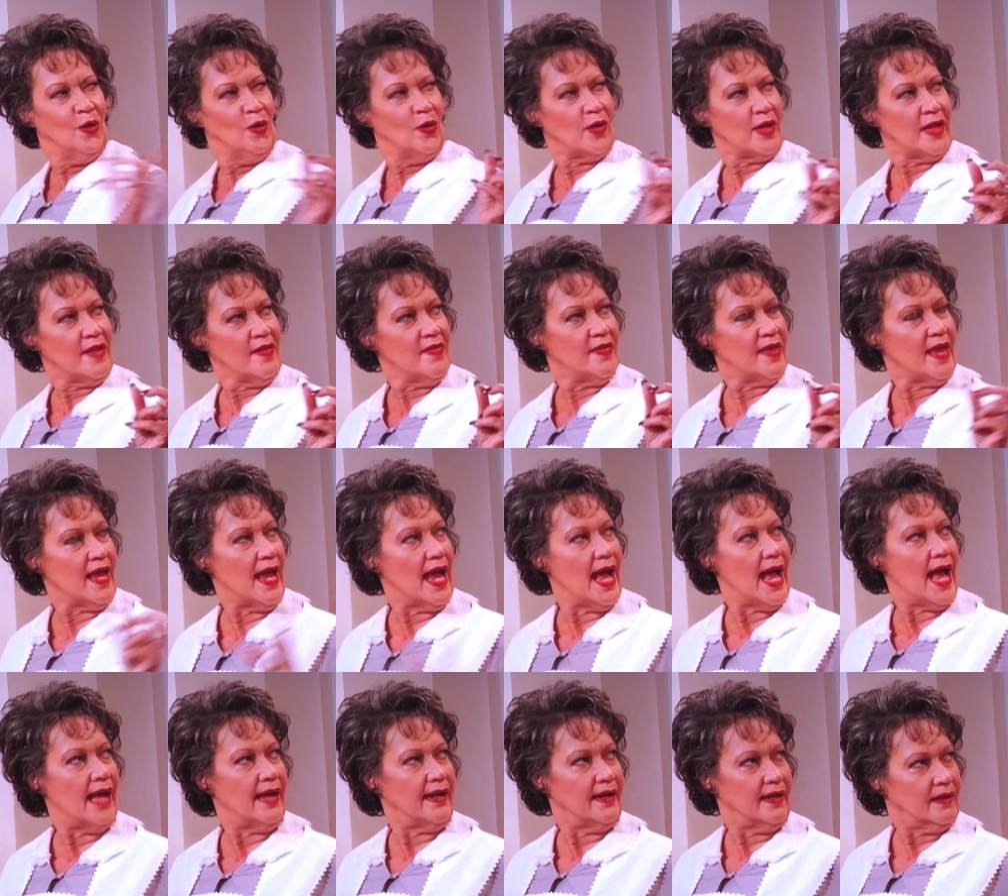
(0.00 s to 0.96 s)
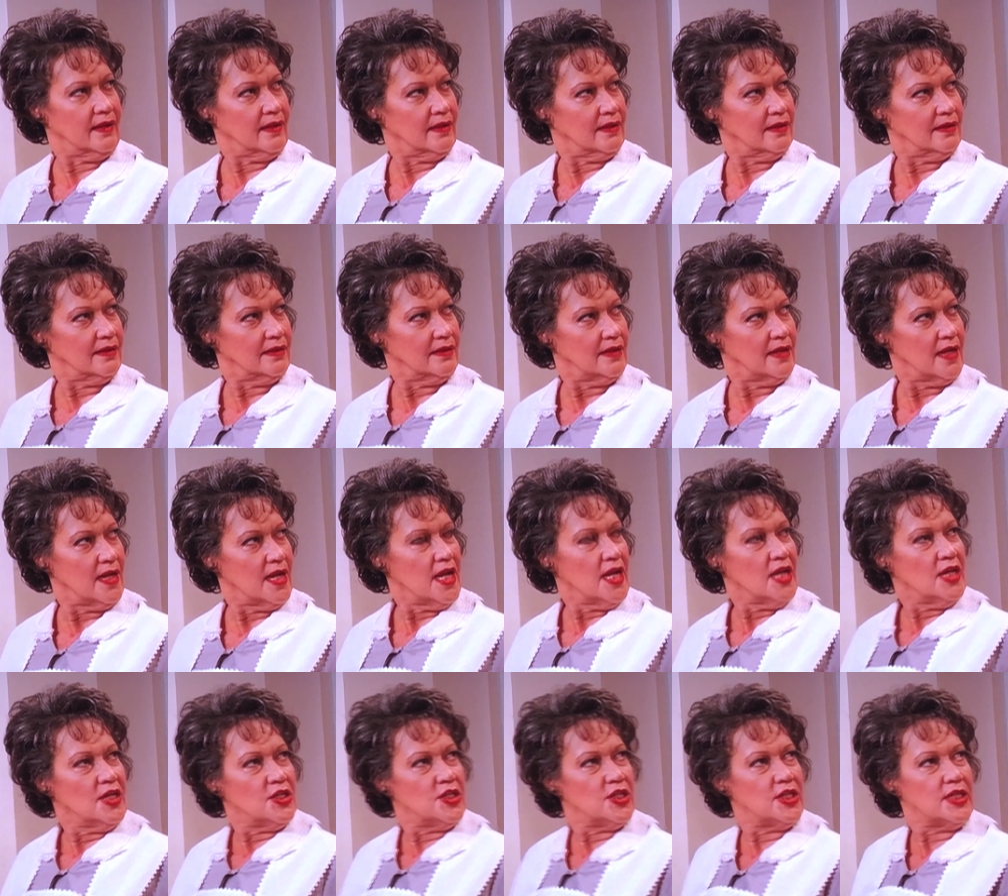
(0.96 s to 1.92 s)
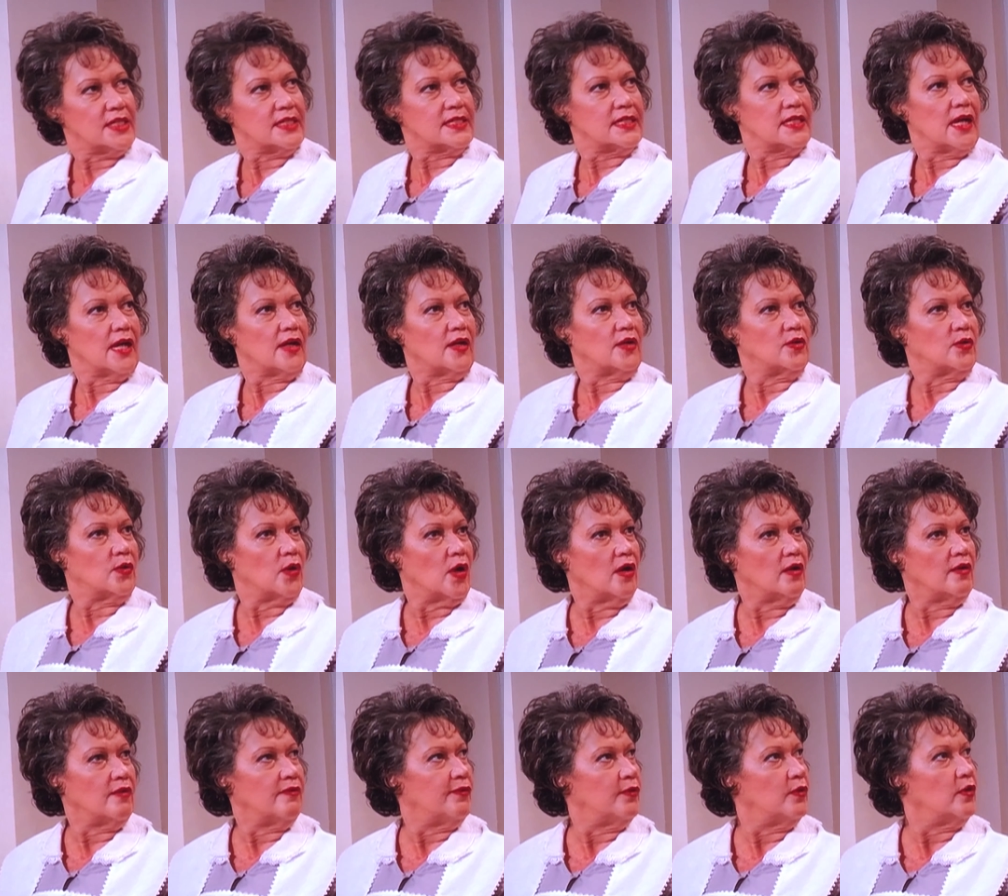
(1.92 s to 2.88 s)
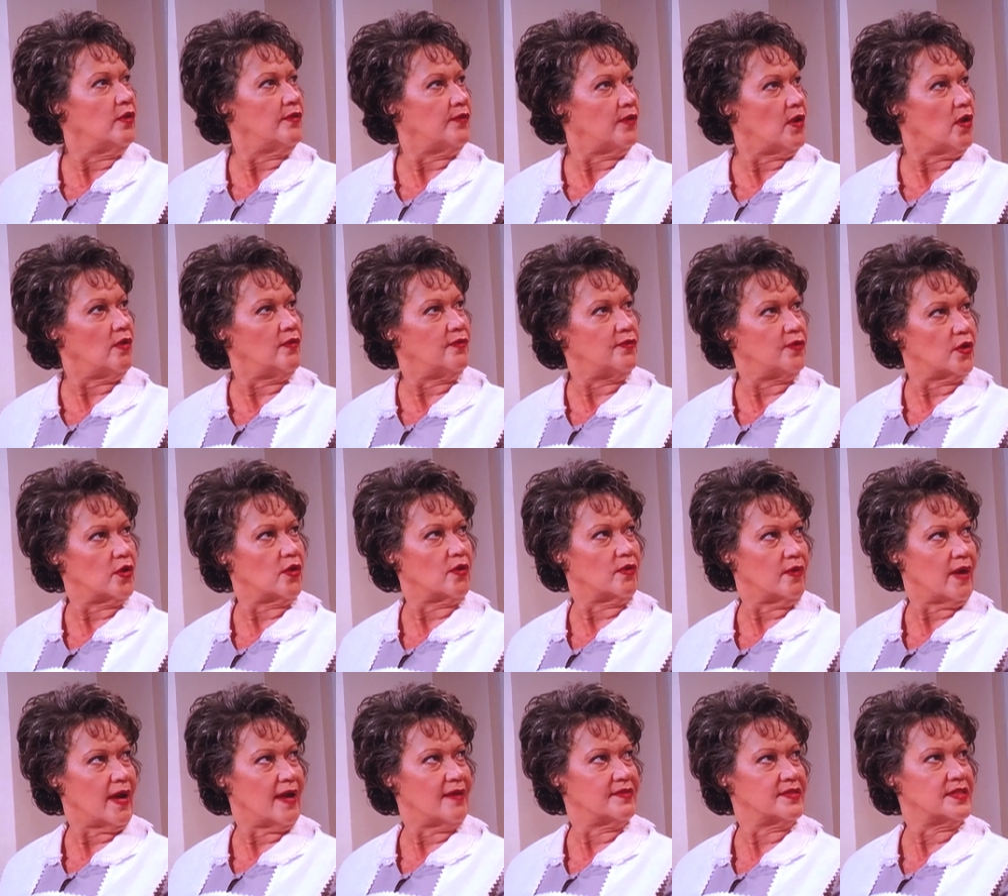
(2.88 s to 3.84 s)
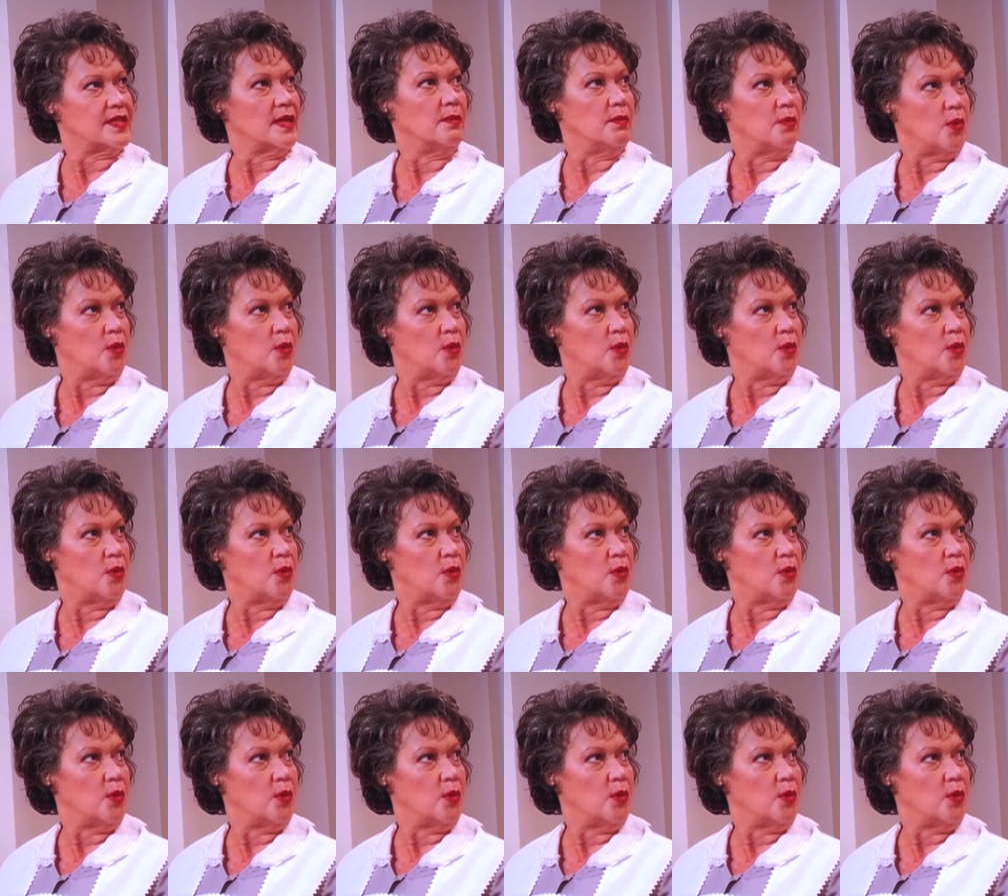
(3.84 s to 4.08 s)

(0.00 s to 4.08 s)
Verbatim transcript: Look in the attic. She's got a trunk full of old photographs